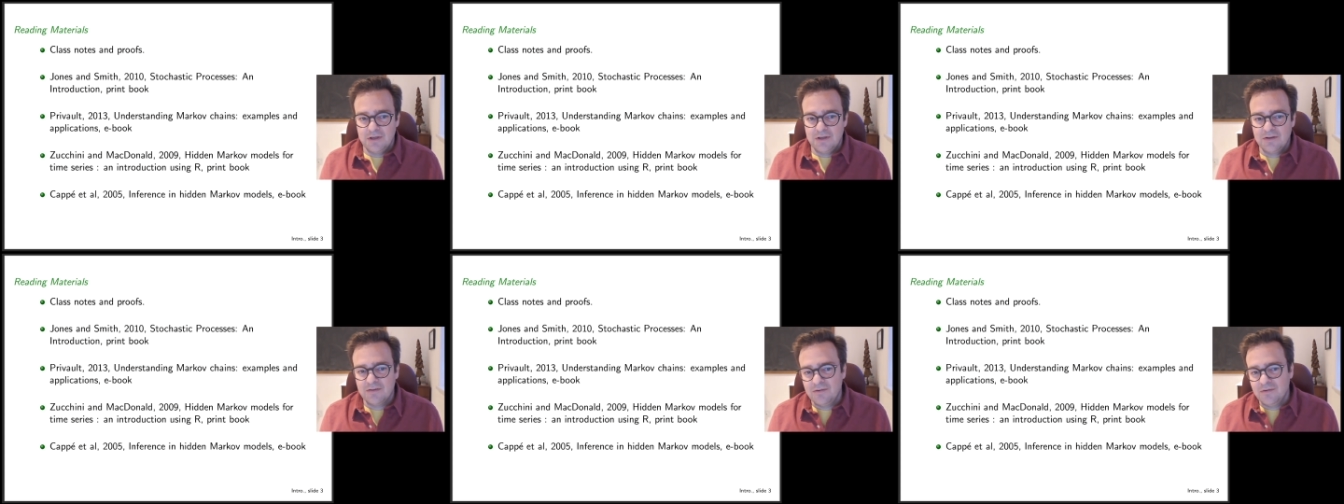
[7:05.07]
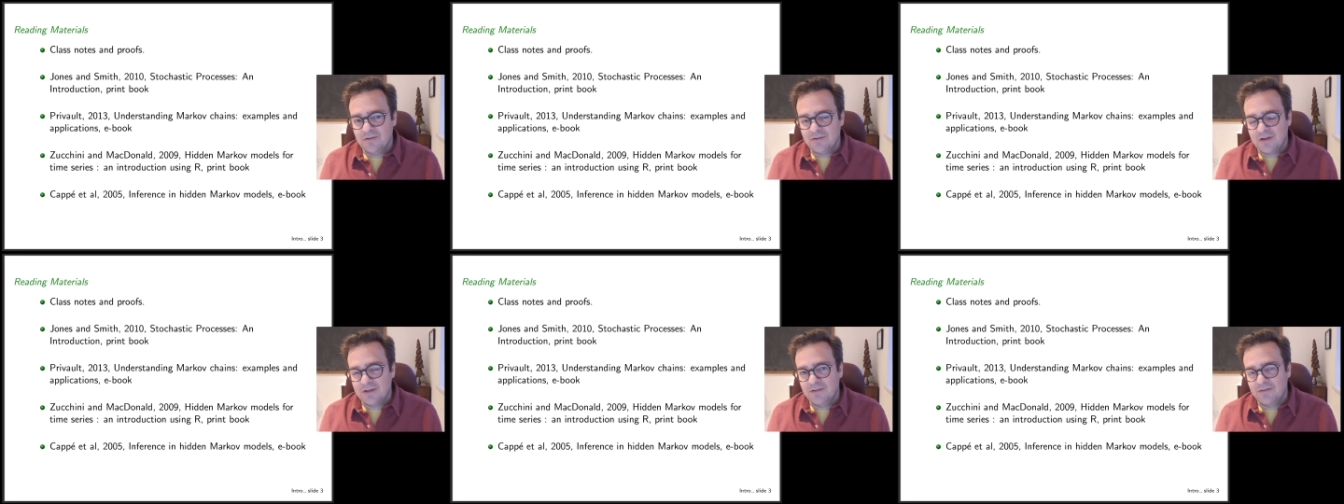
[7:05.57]
It doesn't use
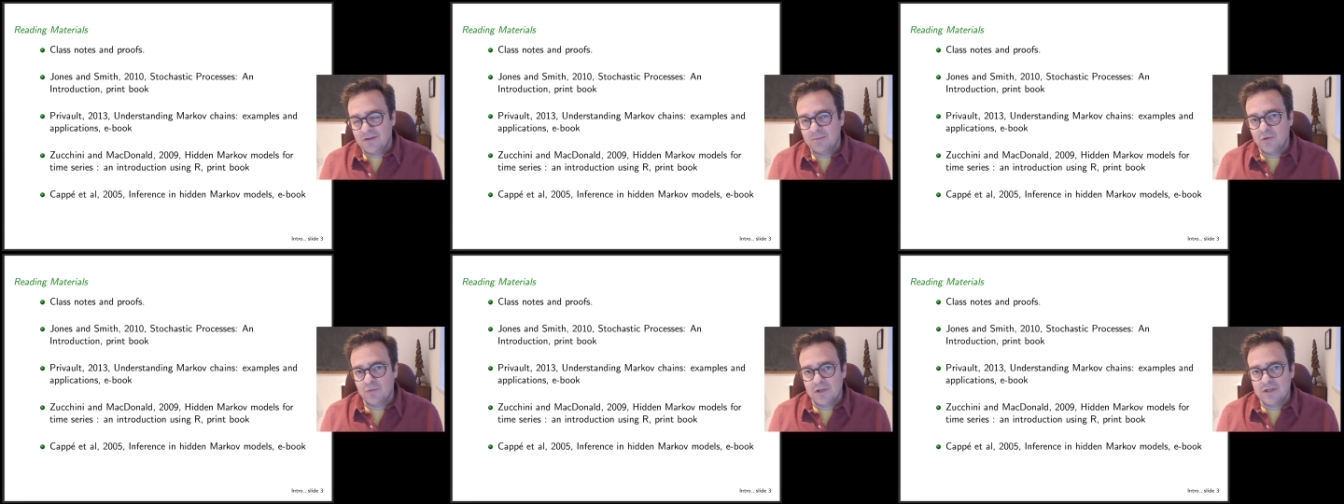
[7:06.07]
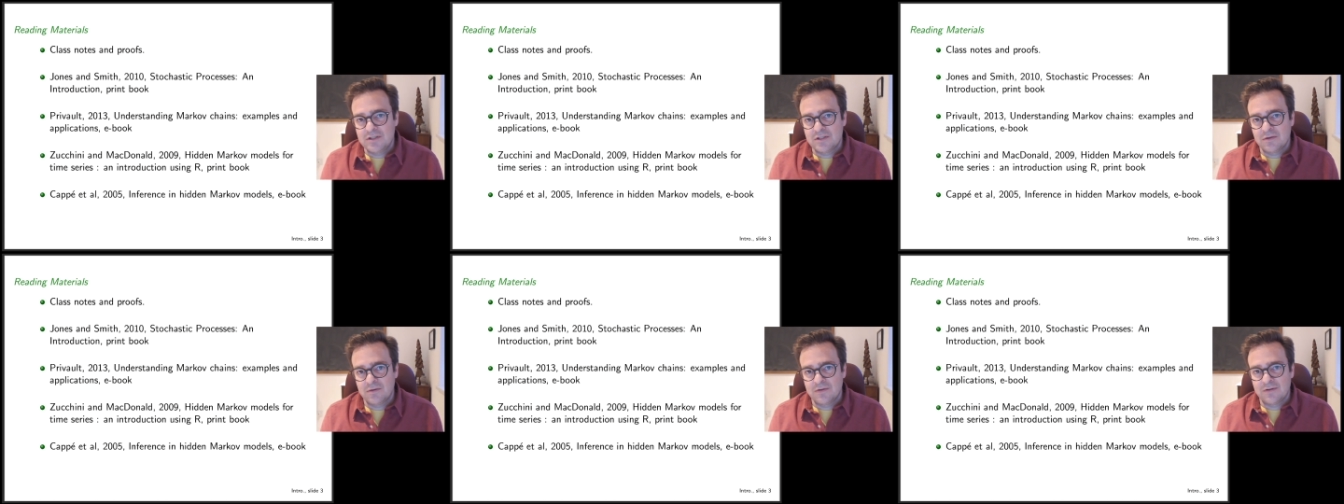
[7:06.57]
exactly the same
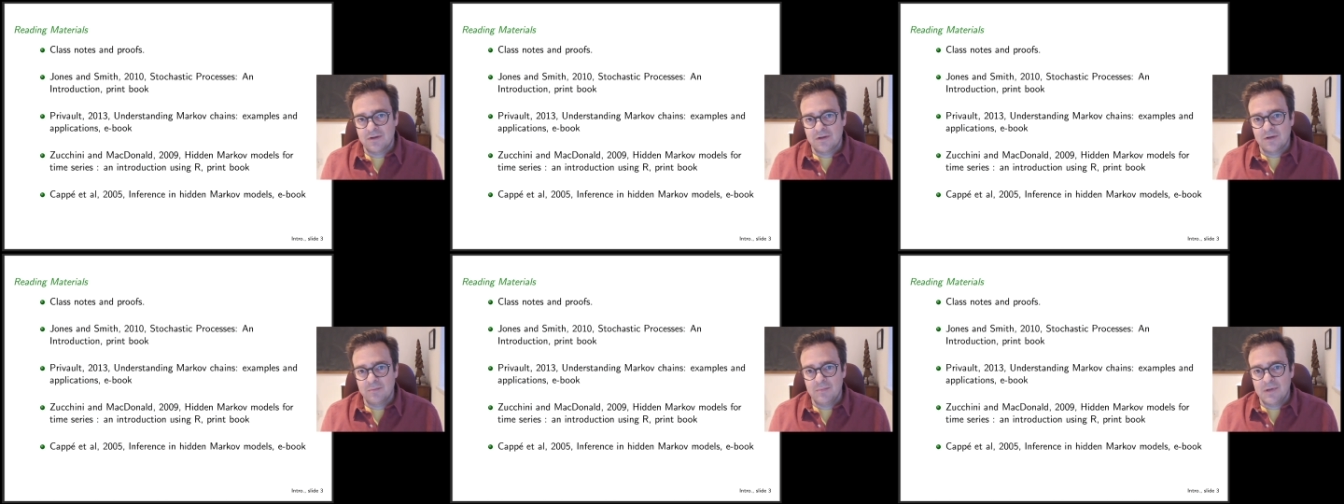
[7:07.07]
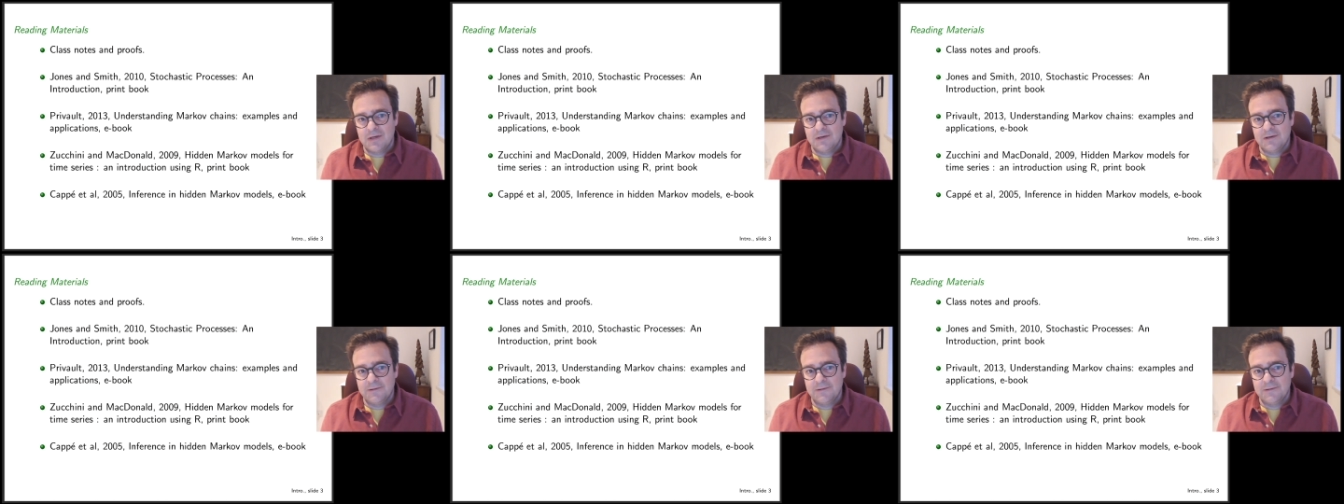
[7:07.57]
notation all the time.